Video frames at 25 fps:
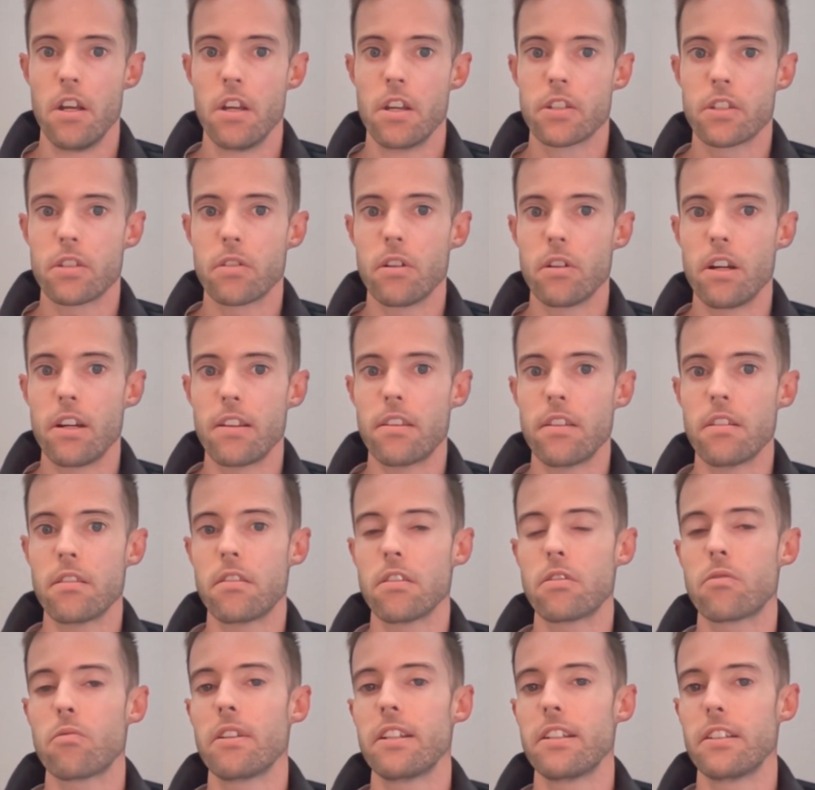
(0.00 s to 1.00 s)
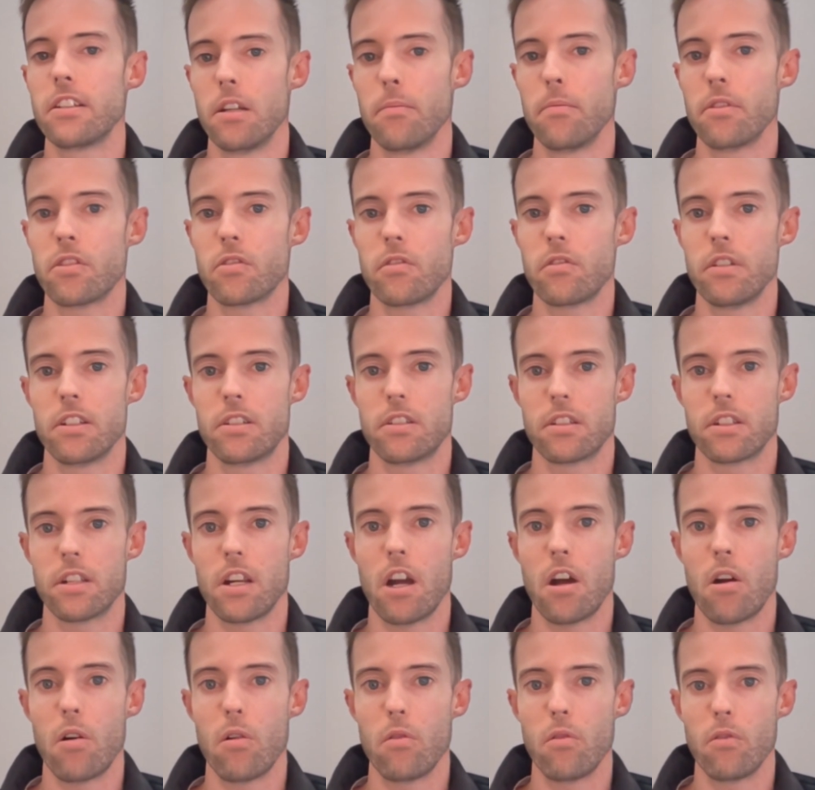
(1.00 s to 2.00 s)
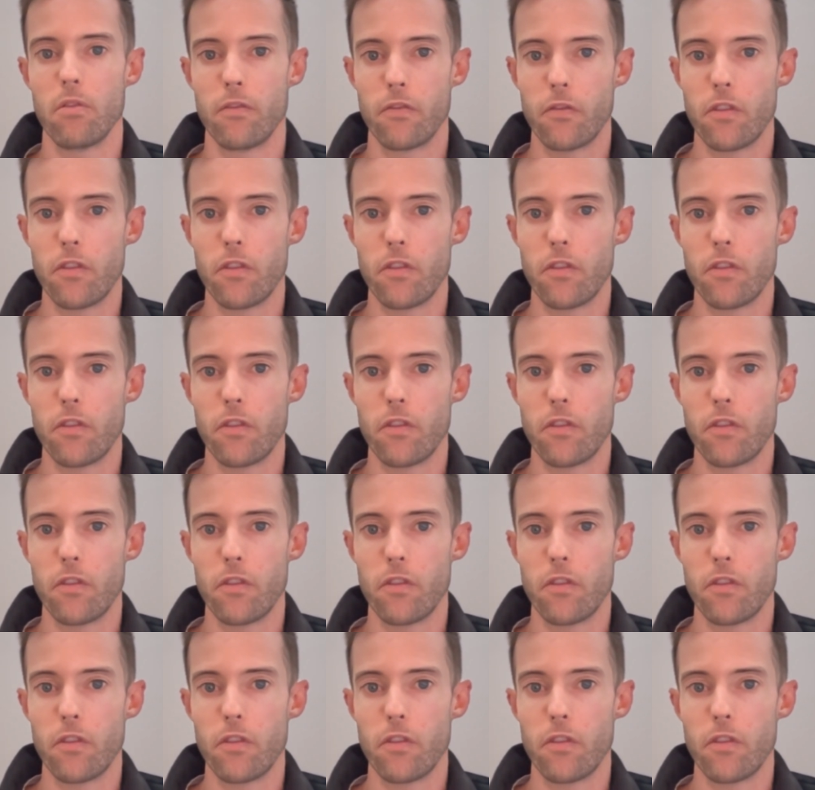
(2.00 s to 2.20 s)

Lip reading: So I think this really demonstrates just how